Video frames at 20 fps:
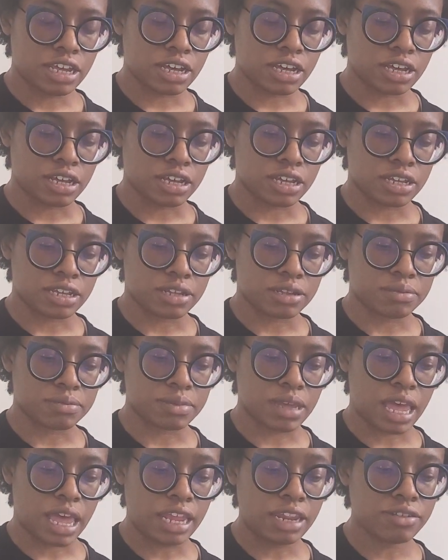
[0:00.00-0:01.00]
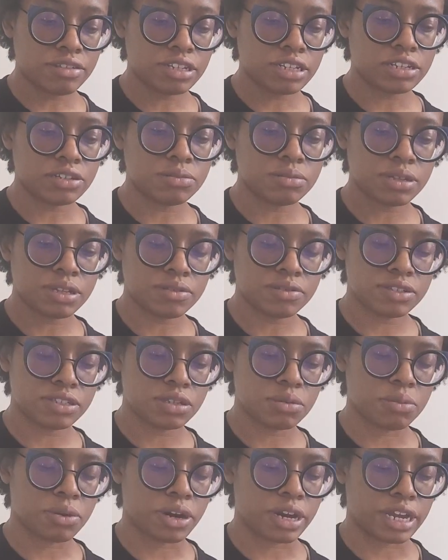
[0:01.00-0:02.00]
And it's a little bit of a
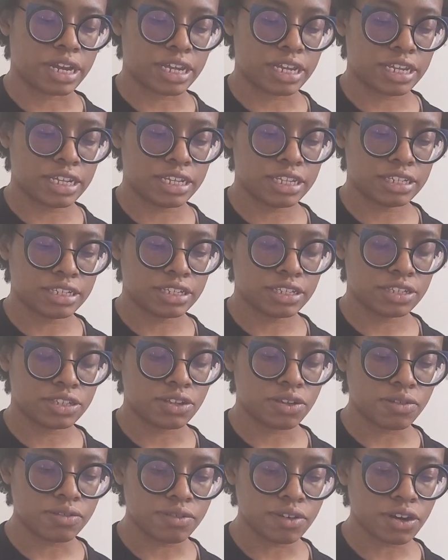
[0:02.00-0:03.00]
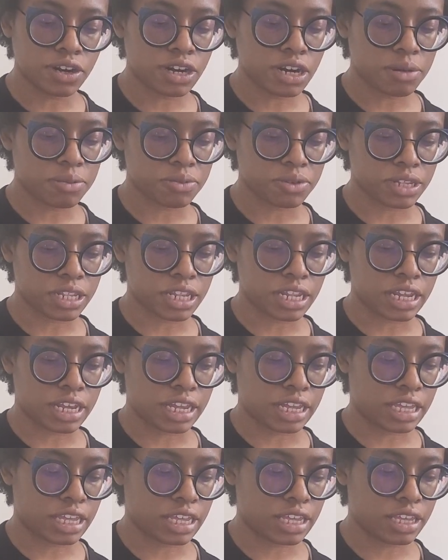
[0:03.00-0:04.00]
surprise. So far, I'm really
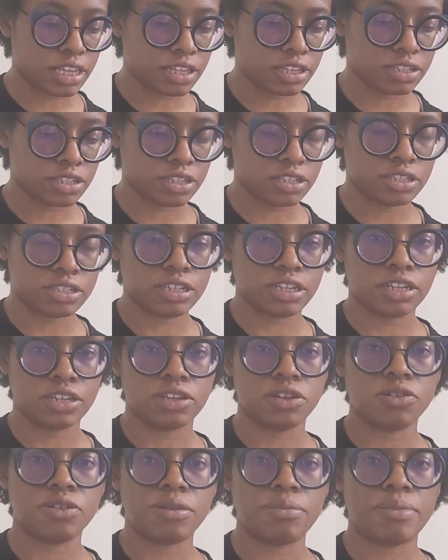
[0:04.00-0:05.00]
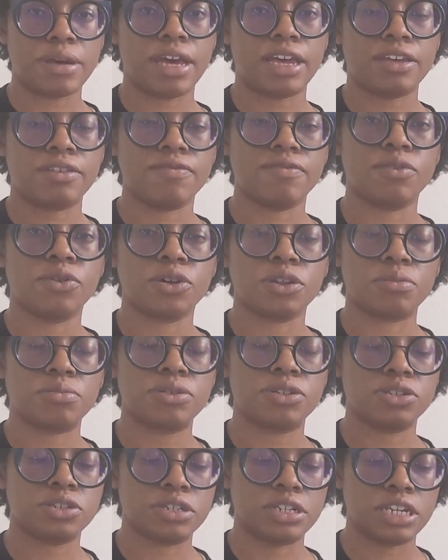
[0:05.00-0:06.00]
liking it because it's like going back and forth
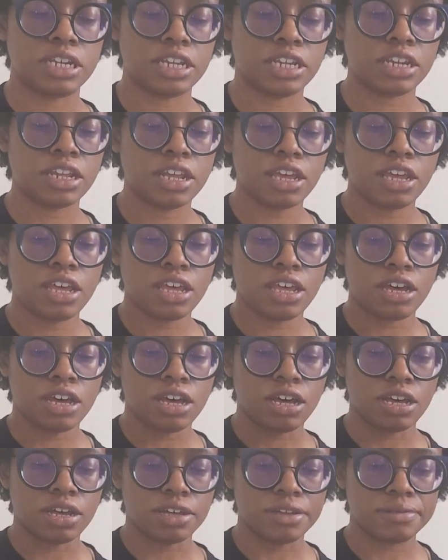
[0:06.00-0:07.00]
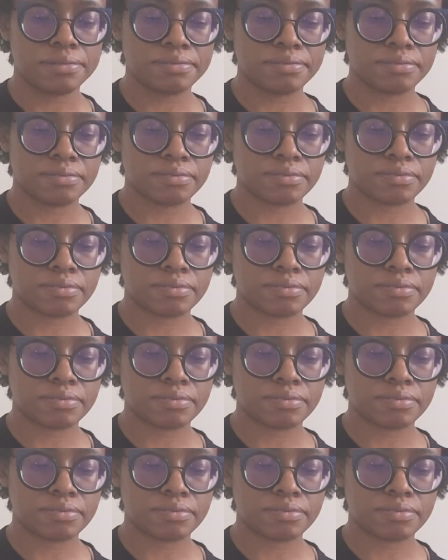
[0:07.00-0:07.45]
between um,